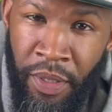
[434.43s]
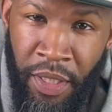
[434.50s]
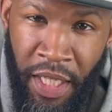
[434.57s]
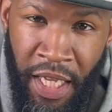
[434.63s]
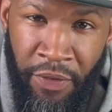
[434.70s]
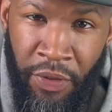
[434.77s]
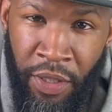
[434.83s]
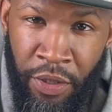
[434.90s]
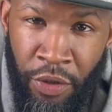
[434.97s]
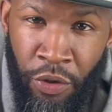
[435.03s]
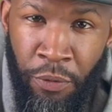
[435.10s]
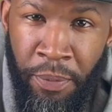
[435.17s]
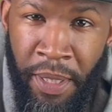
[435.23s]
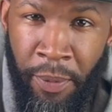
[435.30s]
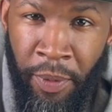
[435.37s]
Even the new
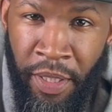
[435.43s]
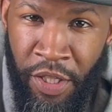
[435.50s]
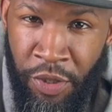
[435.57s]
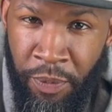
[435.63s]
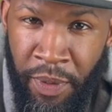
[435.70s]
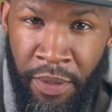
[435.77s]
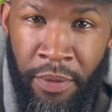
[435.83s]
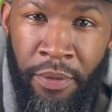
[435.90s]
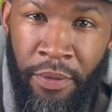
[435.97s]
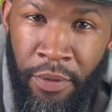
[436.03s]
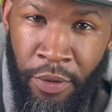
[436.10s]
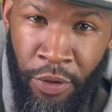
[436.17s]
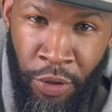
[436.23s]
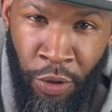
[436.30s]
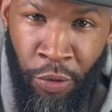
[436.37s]
people that's been
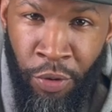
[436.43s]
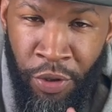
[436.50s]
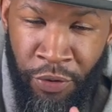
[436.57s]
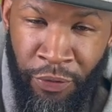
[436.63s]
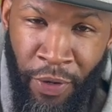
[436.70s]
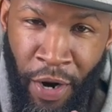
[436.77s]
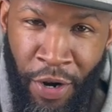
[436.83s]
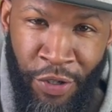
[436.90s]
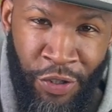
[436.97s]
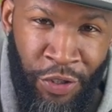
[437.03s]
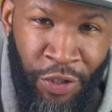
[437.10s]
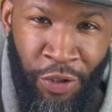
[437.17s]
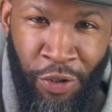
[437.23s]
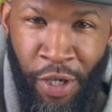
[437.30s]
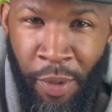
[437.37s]
new as far as,
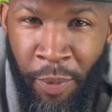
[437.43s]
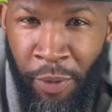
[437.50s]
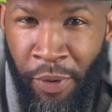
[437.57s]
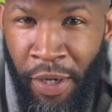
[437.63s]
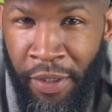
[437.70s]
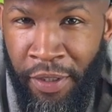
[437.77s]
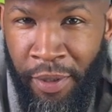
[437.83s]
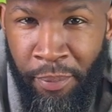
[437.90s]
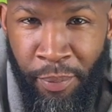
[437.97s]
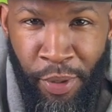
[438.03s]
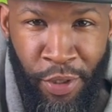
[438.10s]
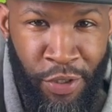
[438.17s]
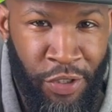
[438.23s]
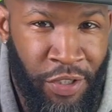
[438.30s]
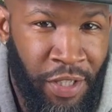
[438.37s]
coming around in the
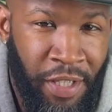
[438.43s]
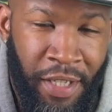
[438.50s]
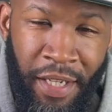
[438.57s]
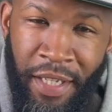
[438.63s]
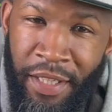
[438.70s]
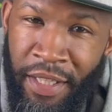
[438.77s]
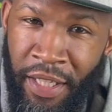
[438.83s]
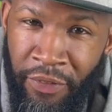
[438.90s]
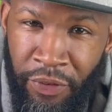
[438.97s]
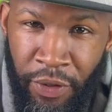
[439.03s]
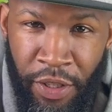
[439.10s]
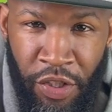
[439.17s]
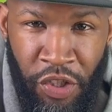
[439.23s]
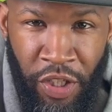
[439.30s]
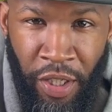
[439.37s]
books.
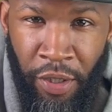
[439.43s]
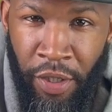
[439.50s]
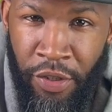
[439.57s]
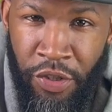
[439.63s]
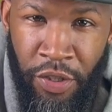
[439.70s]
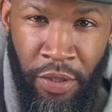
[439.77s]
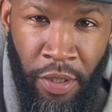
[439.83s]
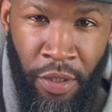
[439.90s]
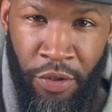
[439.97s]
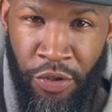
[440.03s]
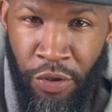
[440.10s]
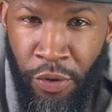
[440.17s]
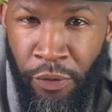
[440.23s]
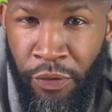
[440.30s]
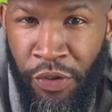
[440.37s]
Definitely shout out to y'all
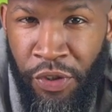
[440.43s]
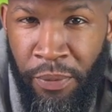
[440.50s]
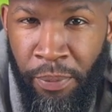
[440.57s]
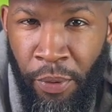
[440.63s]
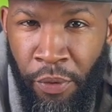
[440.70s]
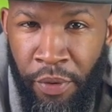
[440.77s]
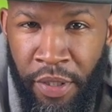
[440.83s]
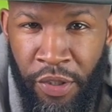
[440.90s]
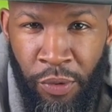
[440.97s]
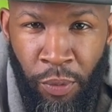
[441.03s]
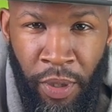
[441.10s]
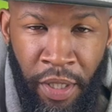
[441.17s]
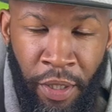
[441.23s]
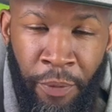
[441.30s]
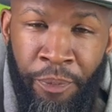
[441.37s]
too for supporting as
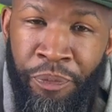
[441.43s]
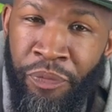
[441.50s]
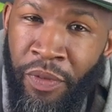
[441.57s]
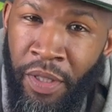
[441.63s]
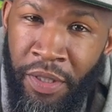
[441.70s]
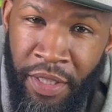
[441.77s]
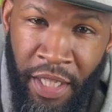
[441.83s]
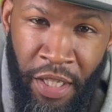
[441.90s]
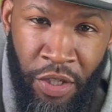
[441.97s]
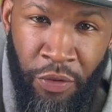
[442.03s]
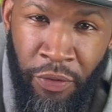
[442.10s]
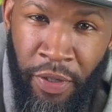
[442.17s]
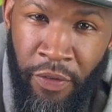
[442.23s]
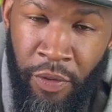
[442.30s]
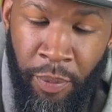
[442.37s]
well. Thank you
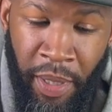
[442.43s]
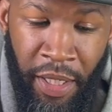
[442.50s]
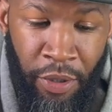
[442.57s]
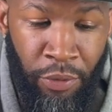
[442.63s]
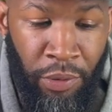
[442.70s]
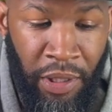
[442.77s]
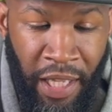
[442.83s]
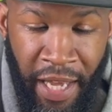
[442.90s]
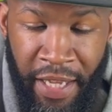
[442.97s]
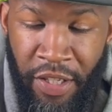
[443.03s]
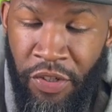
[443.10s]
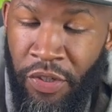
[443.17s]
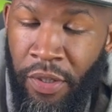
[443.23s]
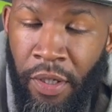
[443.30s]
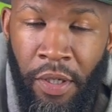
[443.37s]
for everybody who
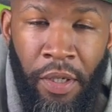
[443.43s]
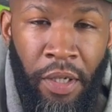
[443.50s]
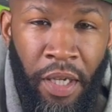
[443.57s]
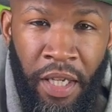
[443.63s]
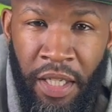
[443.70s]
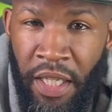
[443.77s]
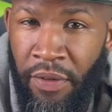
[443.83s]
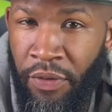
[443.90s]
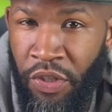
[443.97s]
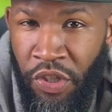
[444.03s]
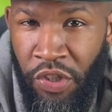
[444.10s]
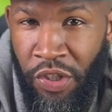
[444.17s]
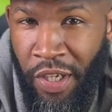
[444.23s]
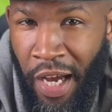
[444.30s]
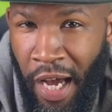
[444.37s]
likes and even
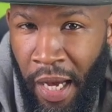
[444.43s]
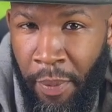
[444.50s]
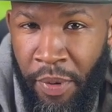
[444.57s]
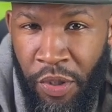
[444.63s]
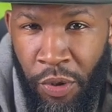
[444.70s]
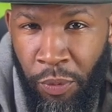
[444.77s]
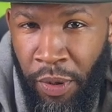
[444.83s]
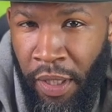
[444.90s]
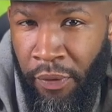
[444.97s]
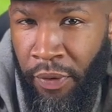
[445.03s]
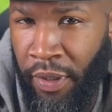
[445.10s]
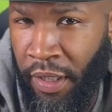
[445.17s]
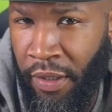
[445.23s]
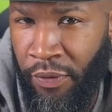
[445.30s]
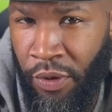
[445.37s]
just comments or whatever
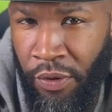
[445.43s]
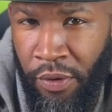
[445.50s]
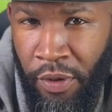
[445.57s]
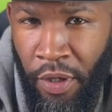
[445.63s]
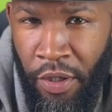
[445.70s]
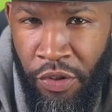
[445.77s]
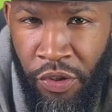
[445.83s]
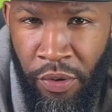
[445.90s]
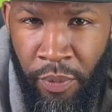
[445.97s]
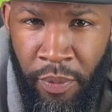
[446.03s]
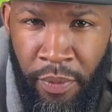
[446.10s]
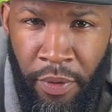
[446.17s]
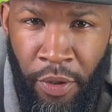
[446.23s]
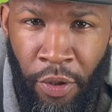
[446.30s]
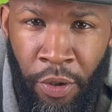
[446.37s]
and gives your thoughts
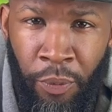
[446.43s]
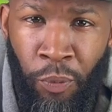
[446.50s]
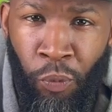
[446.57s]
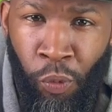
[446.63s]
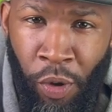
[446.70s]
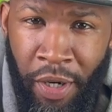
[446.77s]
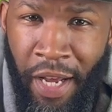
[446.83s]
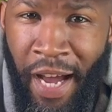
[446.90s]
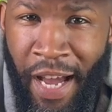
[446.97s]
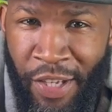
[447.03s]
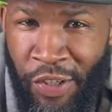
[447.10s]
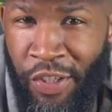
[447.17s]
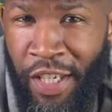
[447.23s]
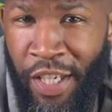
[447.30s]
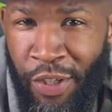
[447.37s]
on what I
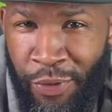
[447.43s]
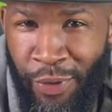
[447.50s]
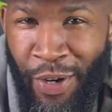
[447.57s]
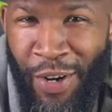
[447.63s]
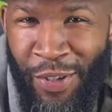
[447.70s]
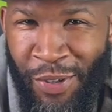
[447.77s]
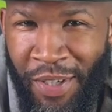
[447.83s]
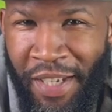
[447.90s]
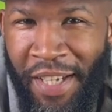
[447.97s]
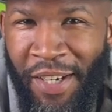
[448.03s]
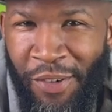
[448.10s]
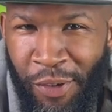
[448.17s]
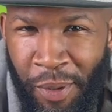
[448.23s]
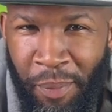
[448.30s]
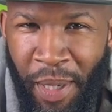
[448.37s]
say as far as
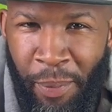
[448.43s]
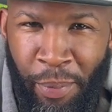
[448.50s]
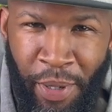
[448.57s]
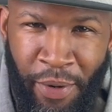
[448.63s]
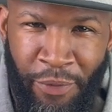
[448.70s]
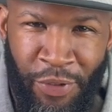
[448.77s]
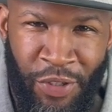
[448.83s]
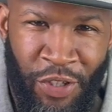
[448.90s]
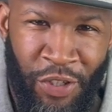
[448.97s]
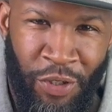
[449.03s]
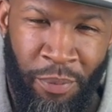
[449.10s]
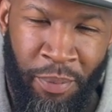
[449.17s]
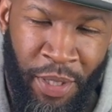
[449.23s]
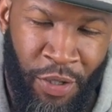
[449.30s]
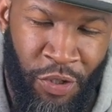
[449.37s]
what my preference is on
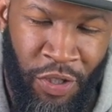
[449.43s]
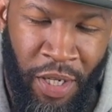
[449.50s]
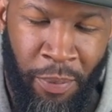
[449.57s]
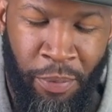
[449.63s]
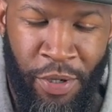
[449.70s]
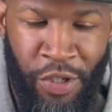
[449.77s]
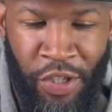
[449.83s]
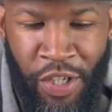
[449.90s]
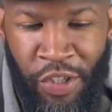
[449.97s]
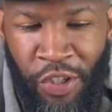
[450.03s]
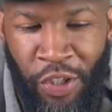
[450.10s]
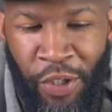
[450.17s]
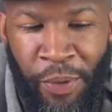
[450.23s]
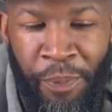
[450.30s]
beer. So I appreciate y'all.